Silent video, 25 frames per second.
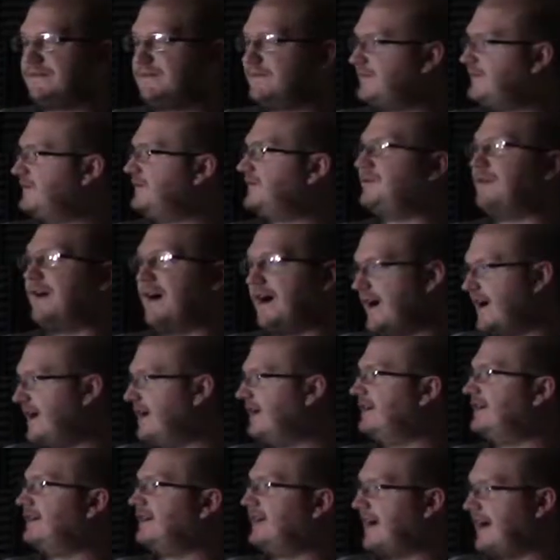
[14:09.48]

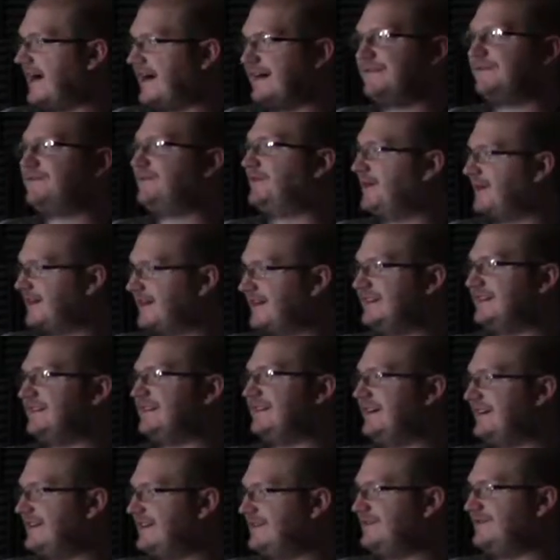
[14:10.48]
Fine, I fucking
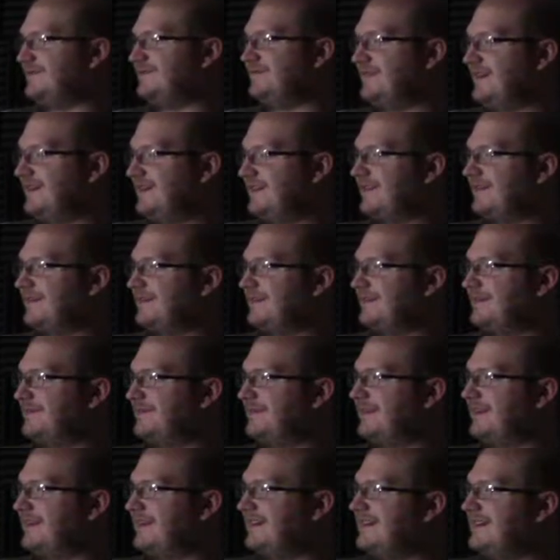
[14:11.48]
get you've ne- but
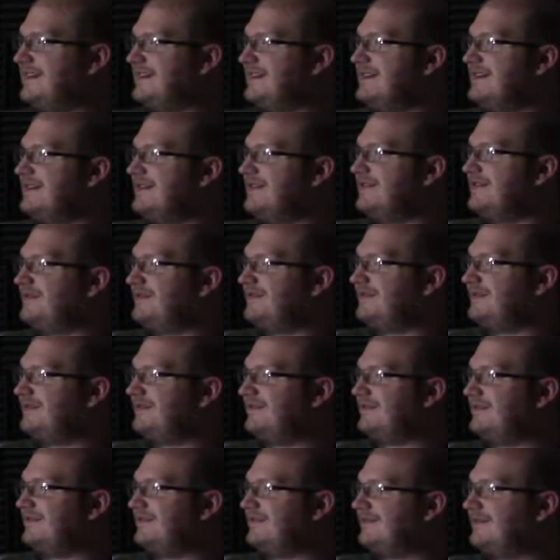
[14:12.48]
like,
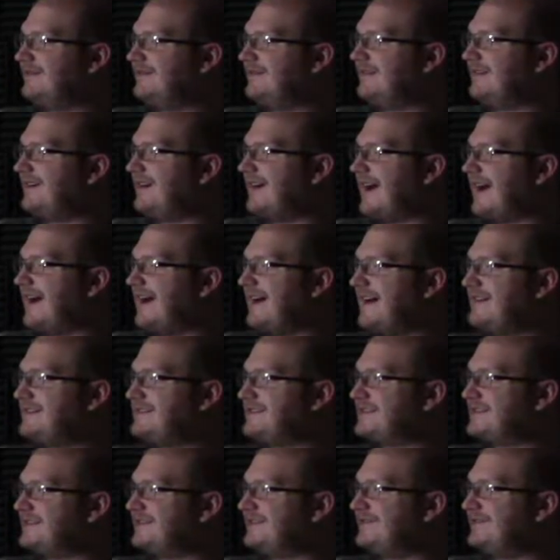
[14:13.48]
yeah, I
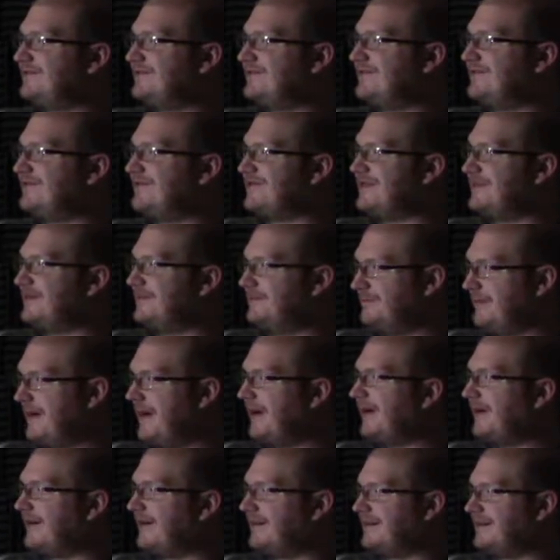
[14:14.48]
just you're in
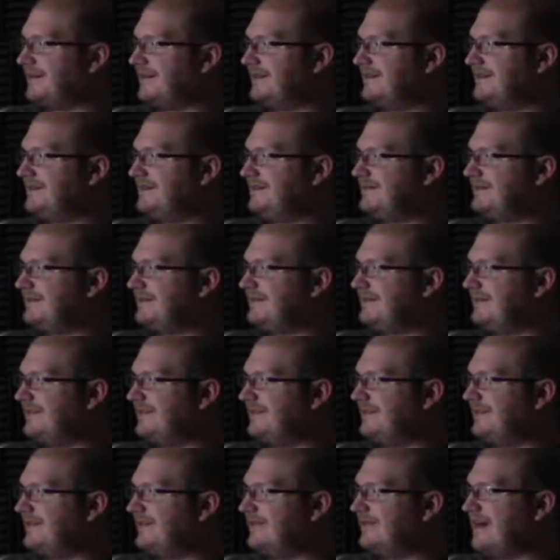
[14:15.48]
America,
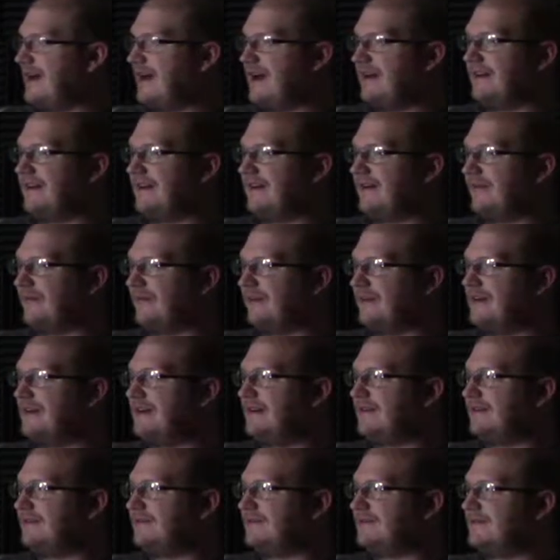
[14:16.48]
you know, and not only
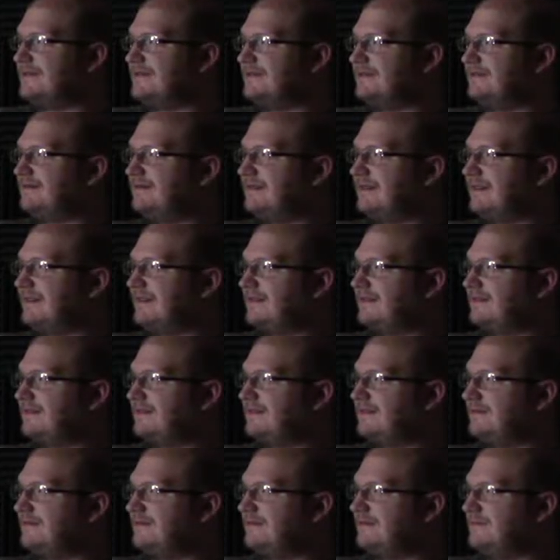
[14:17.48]
that, you're in like
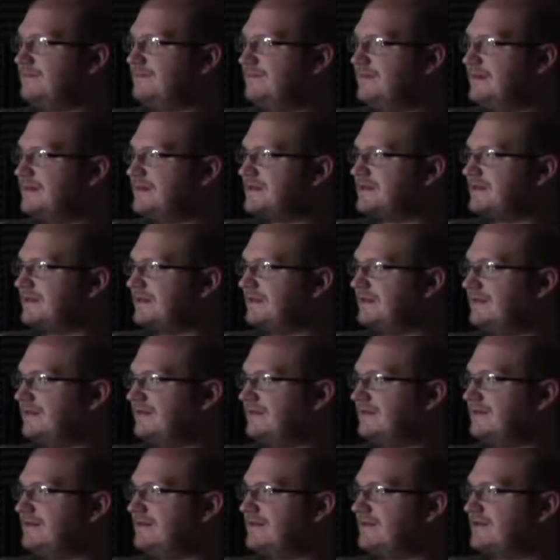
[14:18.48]
Michigan,
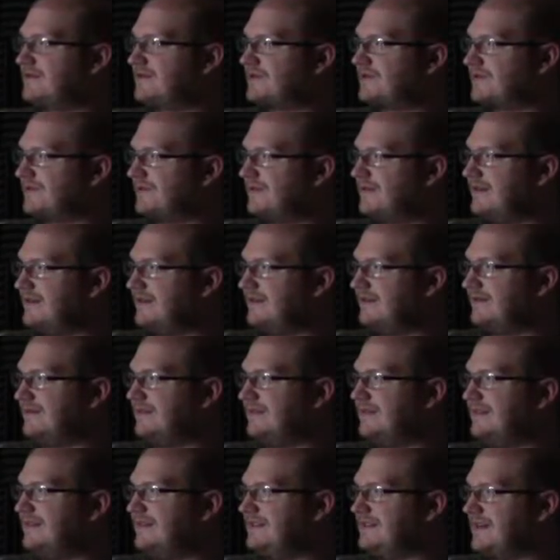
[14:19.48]
you're in Detroit, you're
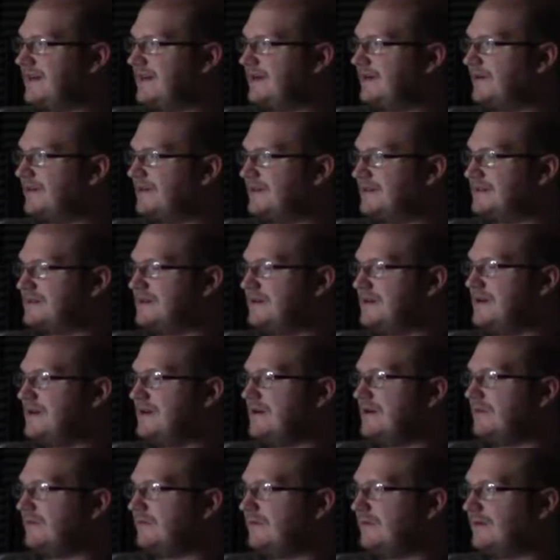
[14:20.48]
in these areas
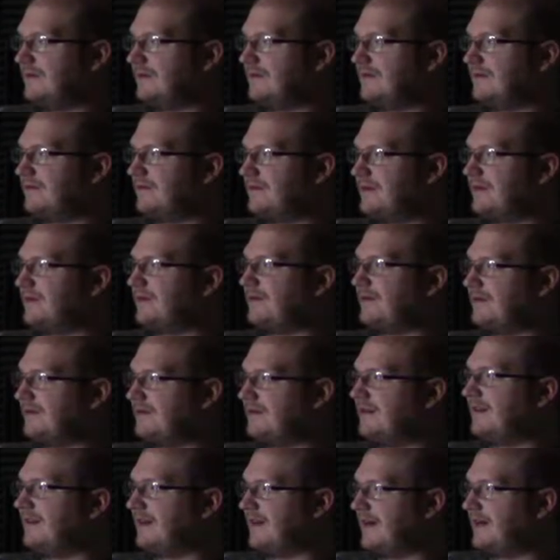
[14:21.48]
where there are
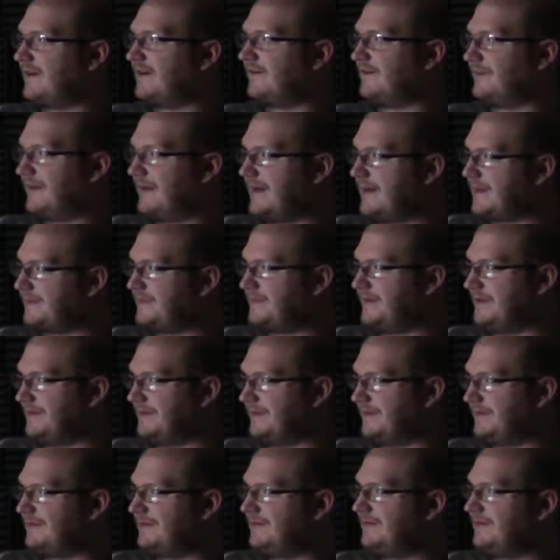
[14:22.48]
a lot of black
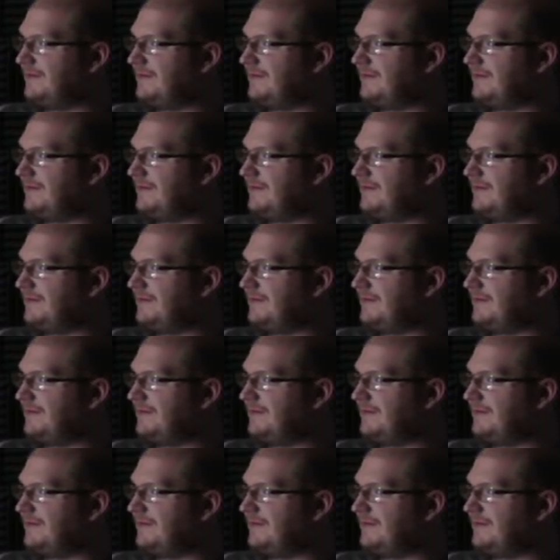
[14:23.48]
people.